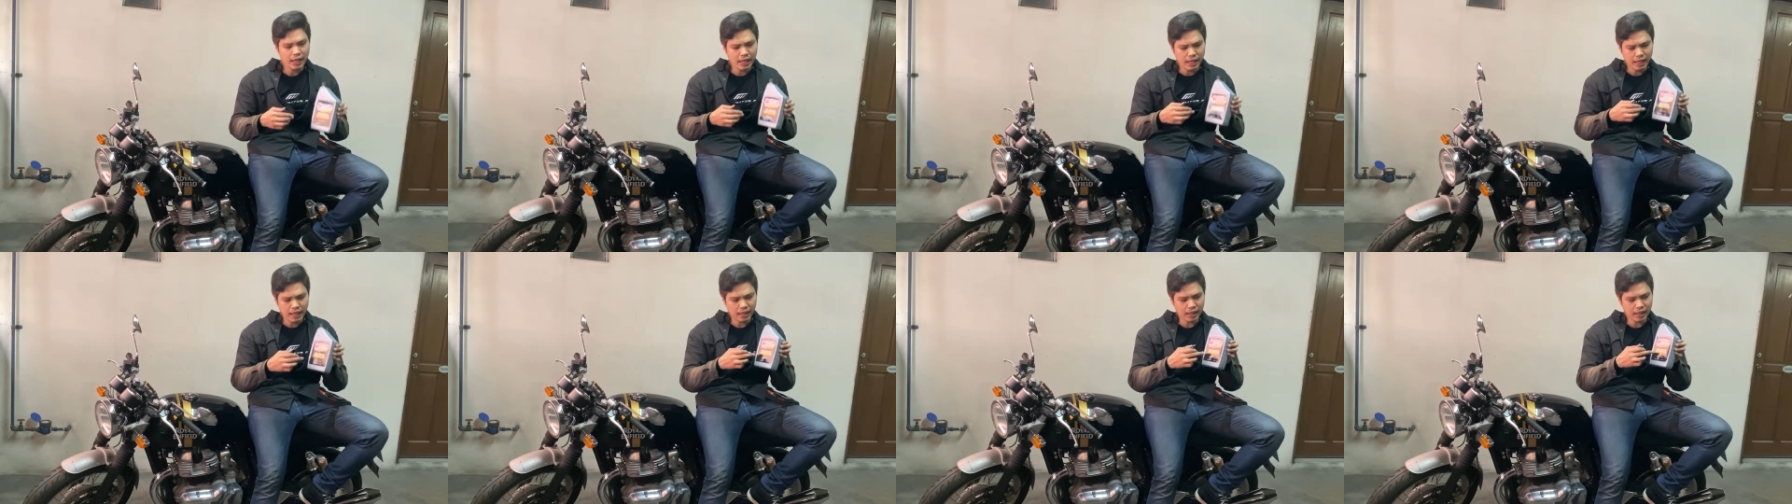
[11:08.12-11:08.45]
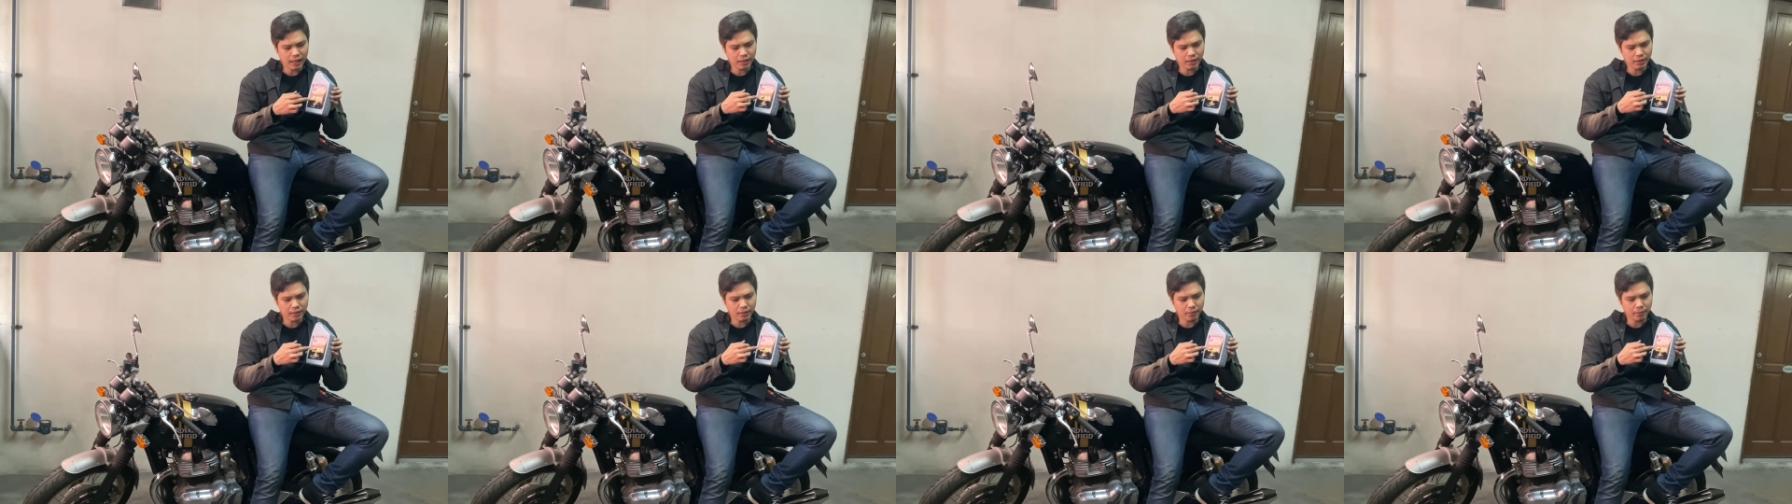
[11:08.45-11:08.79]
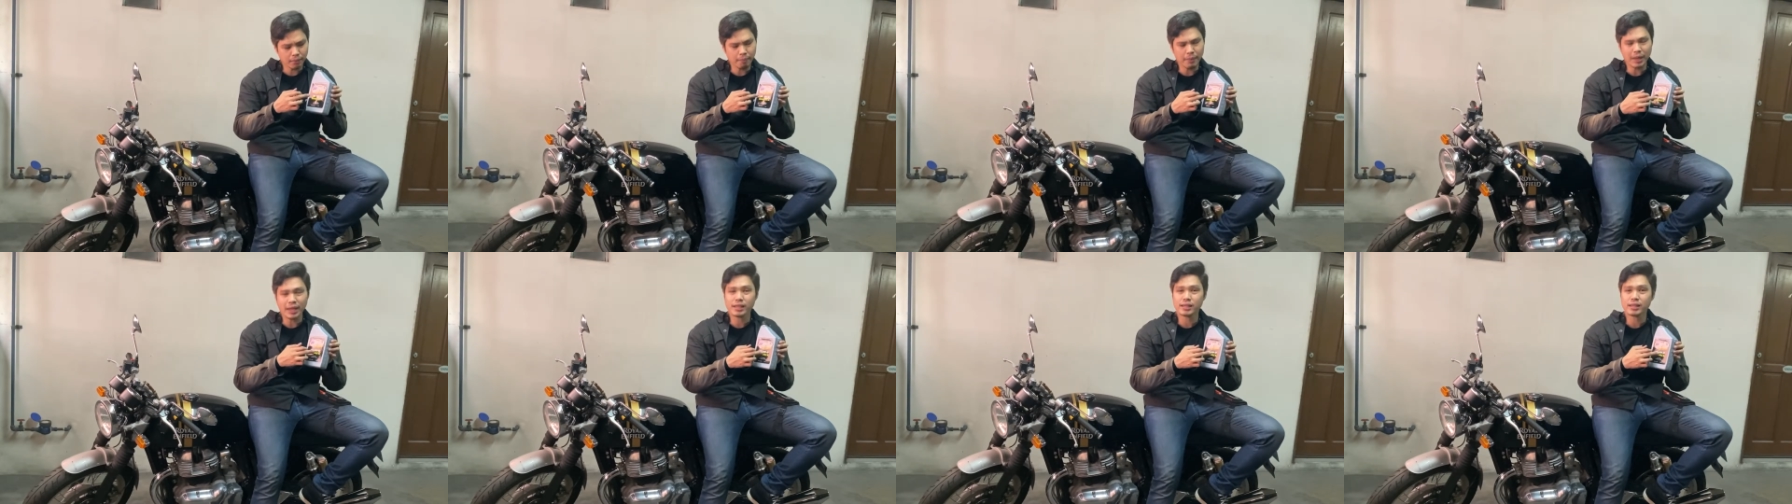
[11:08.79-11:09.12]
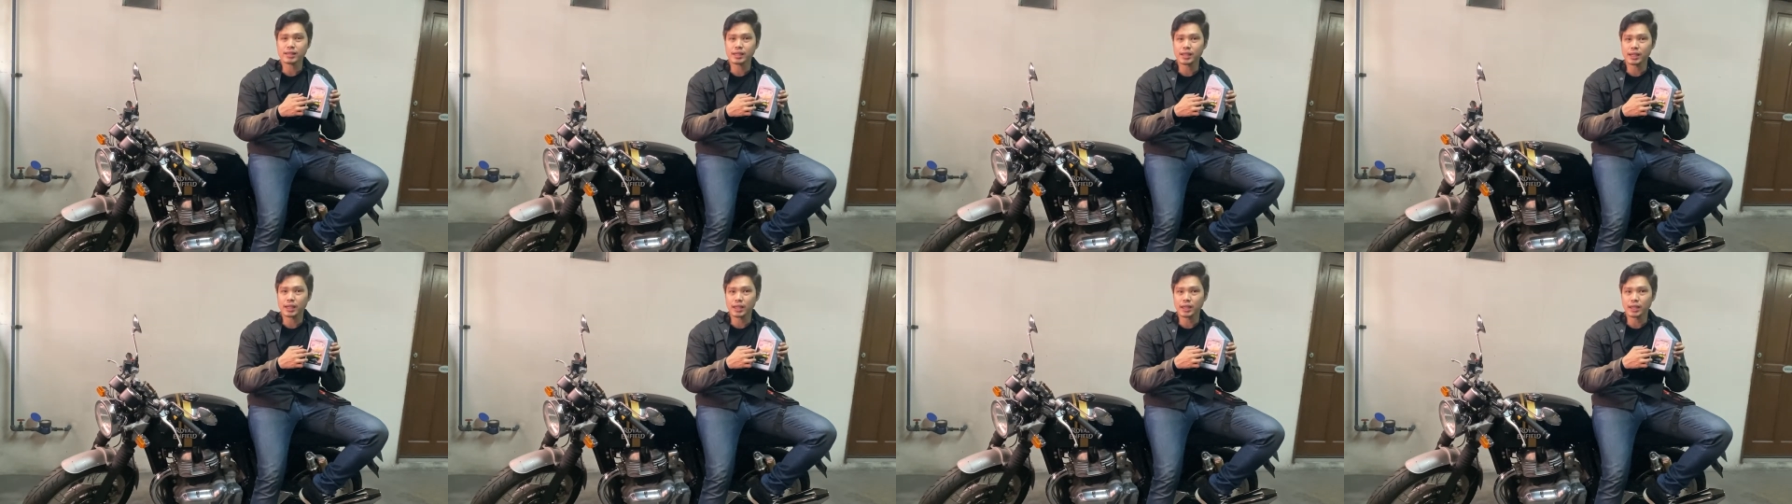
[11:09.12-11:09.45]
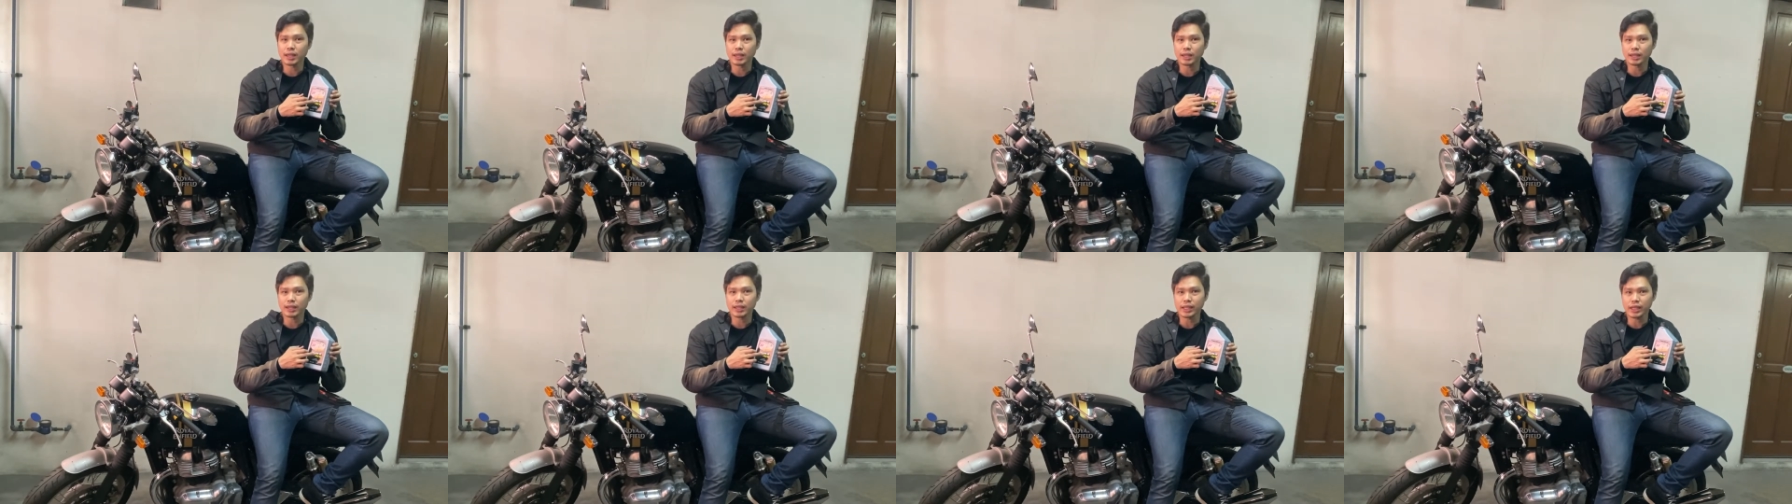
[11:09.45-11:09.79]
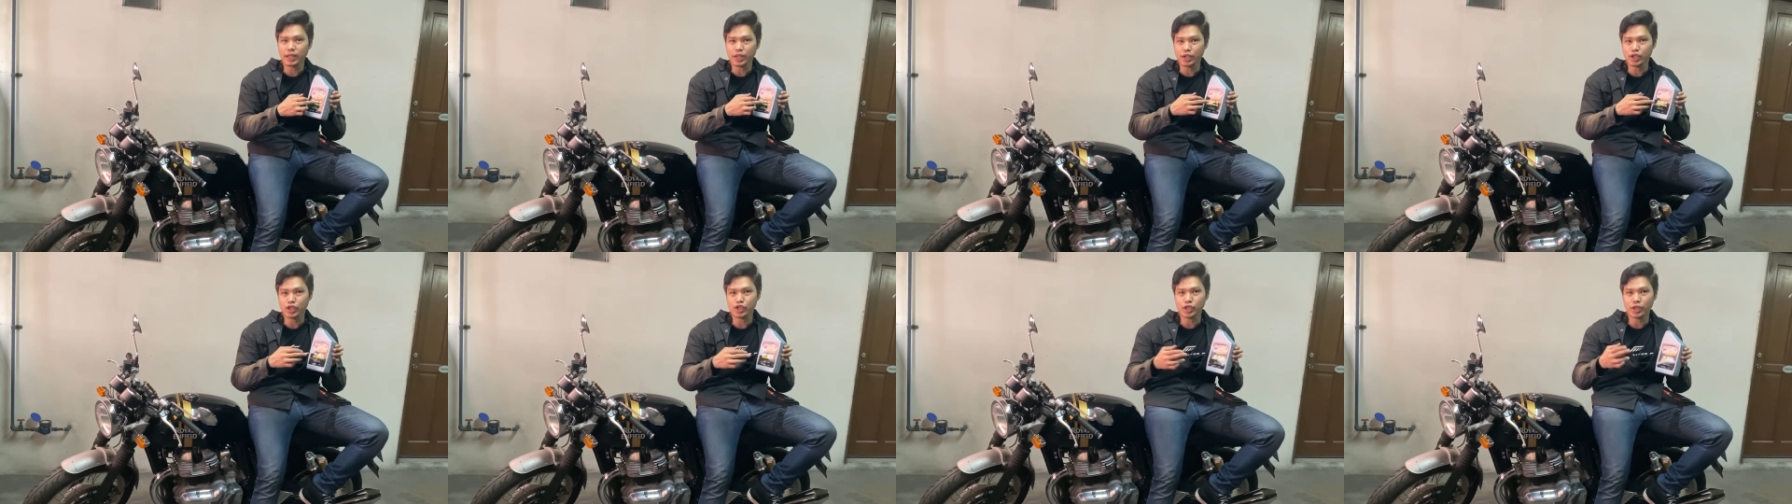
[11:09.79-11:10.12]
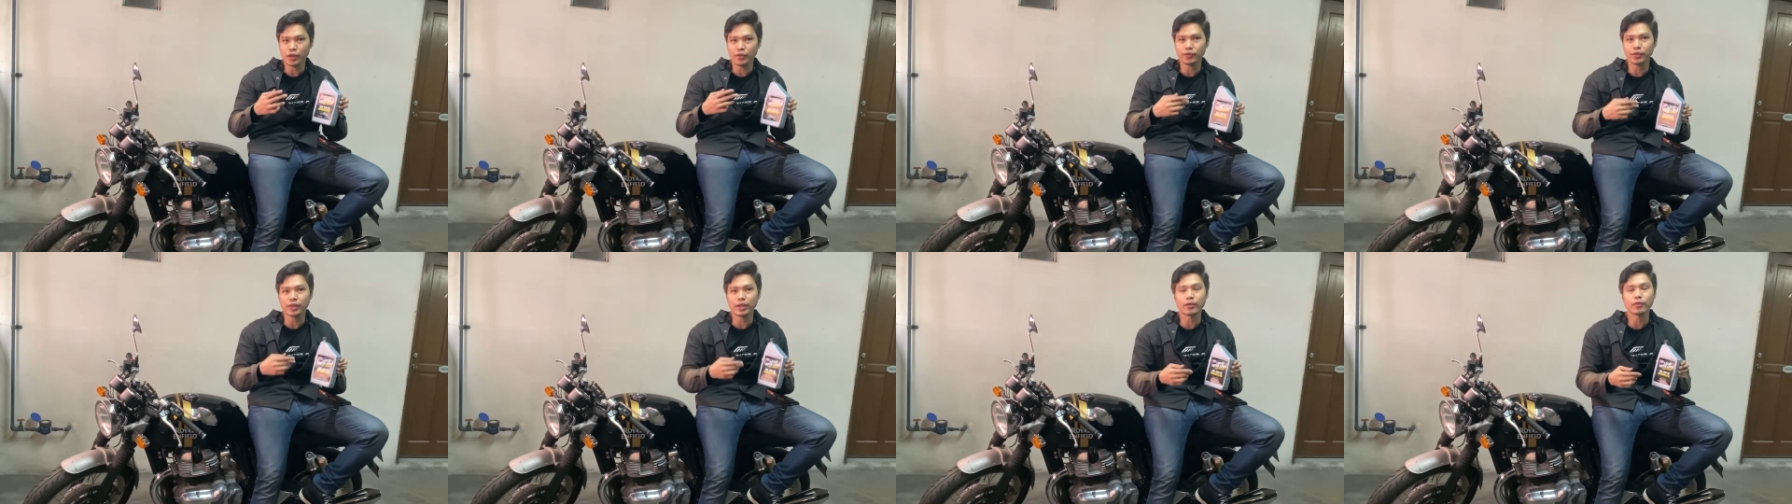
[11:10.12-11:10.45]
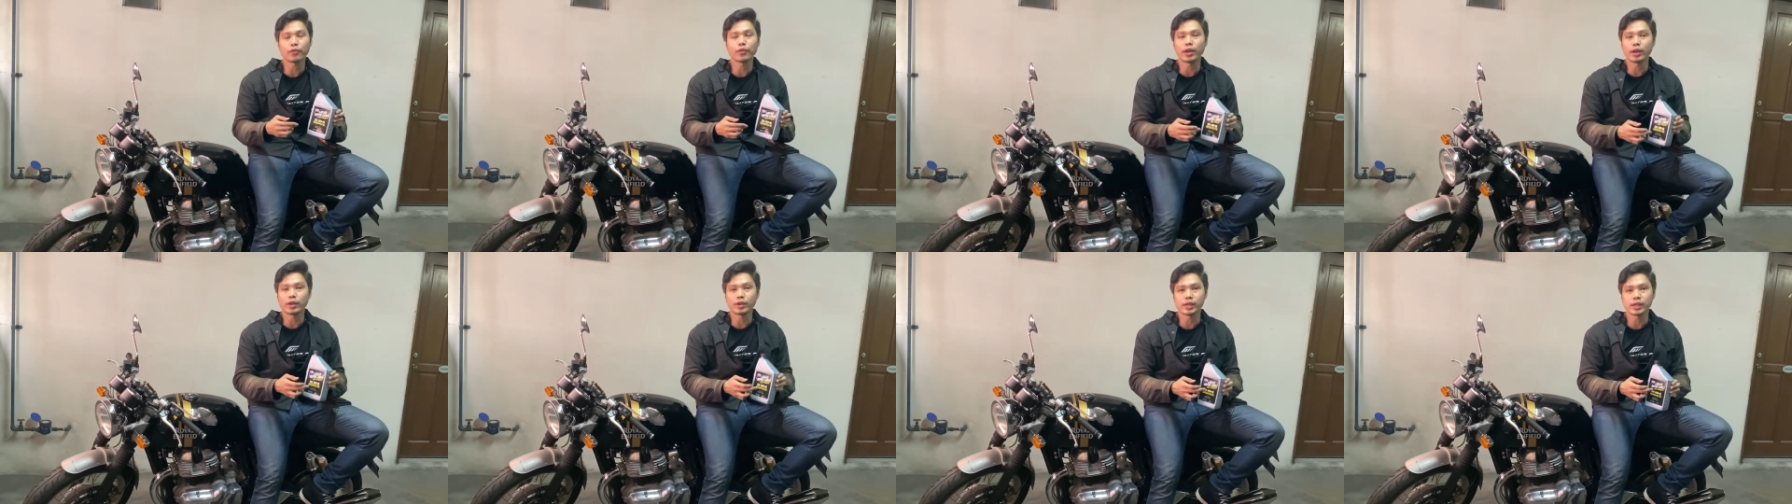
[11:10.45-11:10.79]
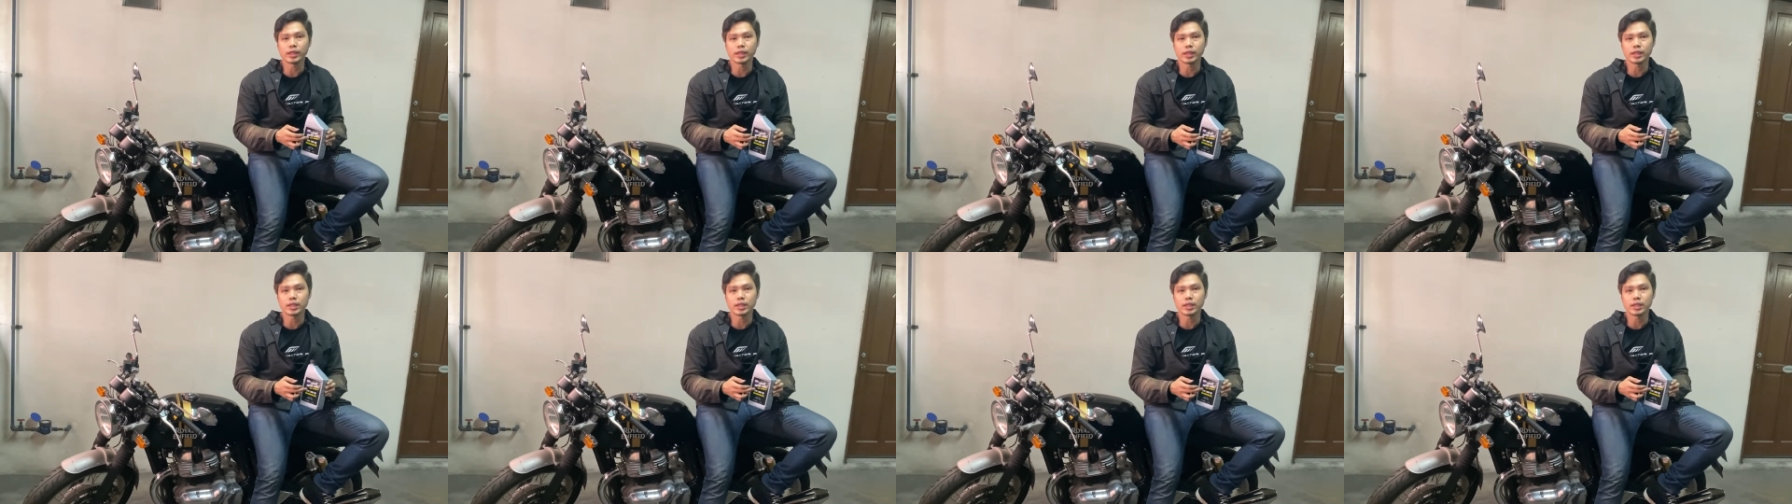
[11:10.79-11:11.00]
It makes the gear shifting very